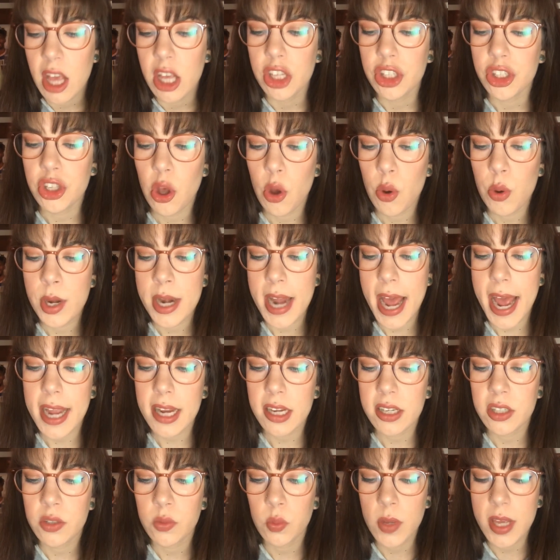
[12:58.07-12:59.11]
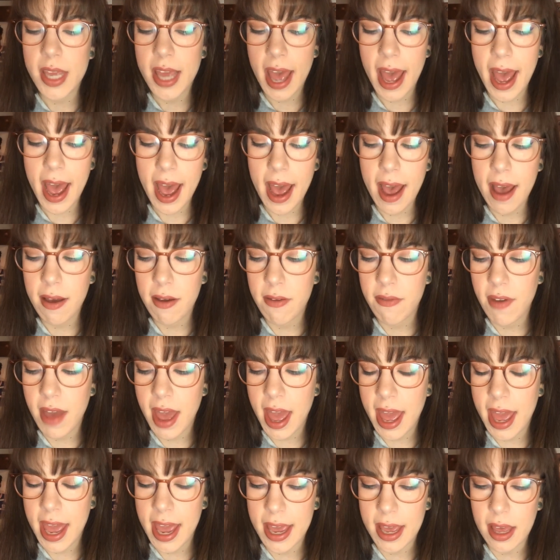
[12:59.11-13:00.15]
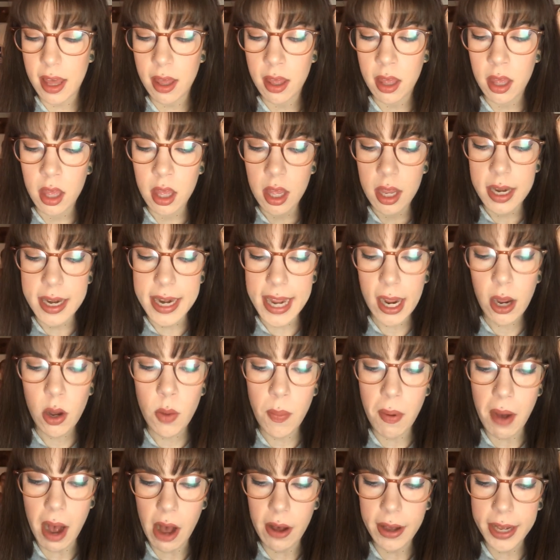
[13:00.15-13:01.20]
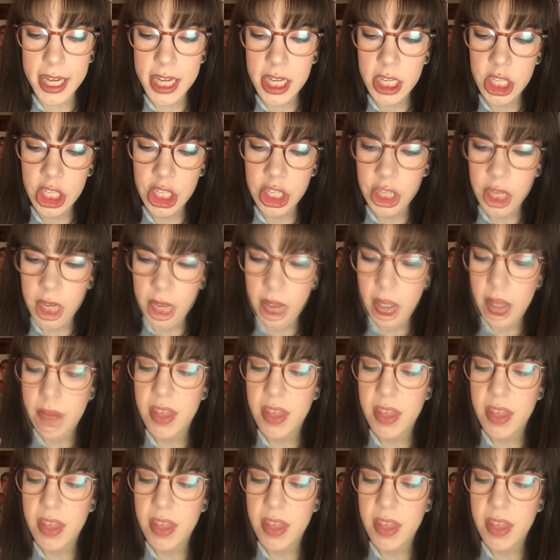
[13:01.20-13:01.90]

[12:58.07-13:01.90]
So next we have a nail polish.